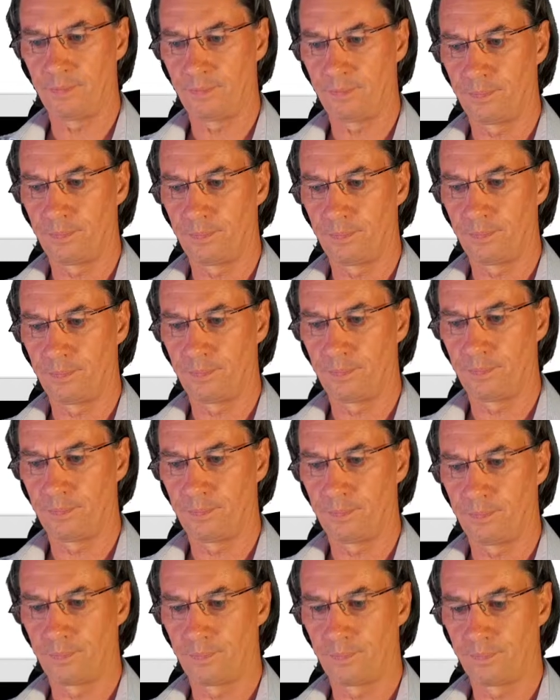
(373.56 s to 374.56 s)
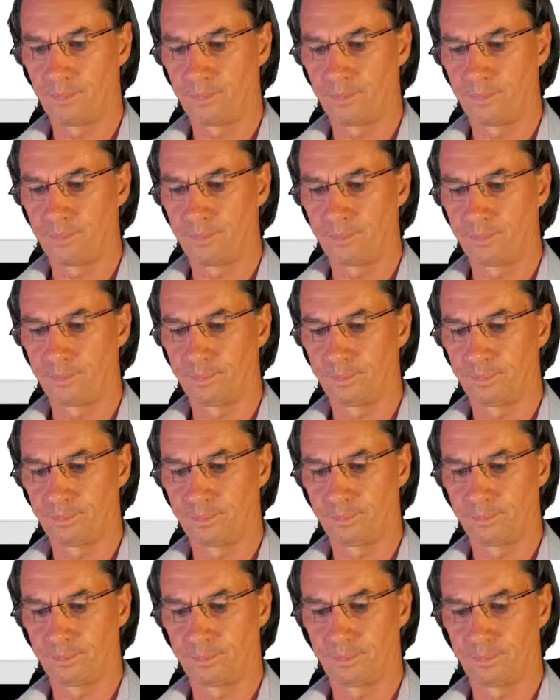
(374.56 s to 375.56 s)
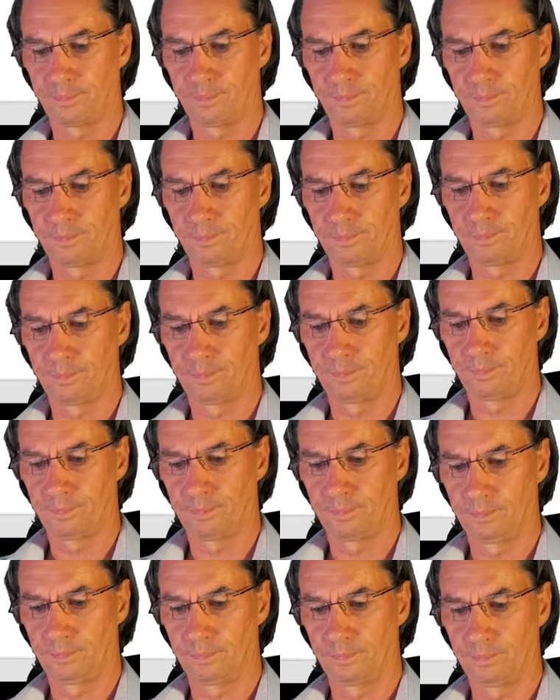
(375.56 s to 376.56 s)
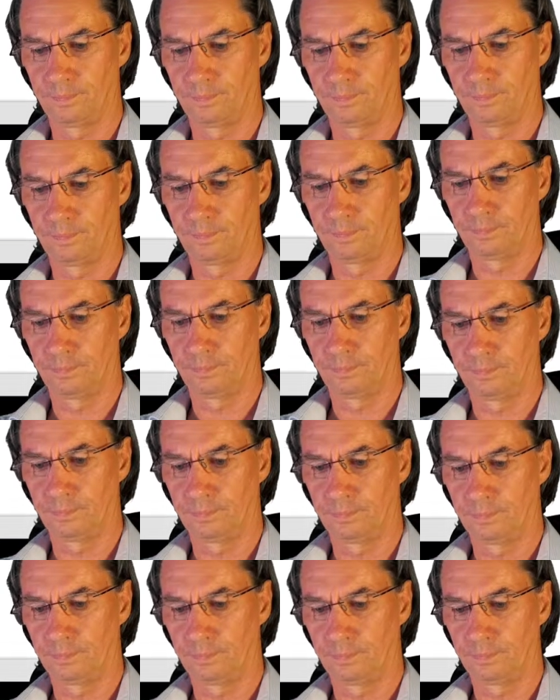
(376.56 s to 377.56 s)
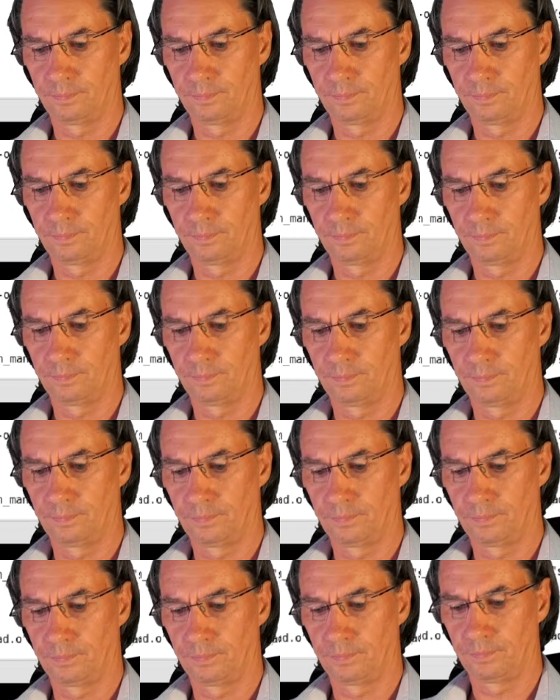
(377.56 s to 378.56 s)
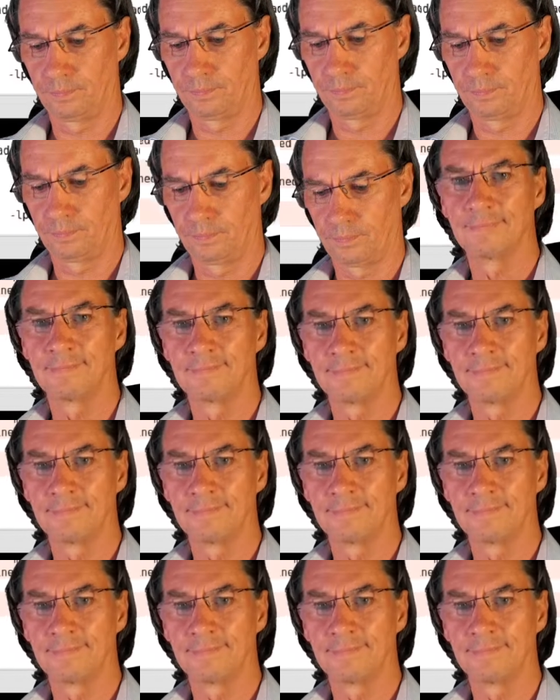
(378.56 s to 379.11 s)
No one is speaking in this clip.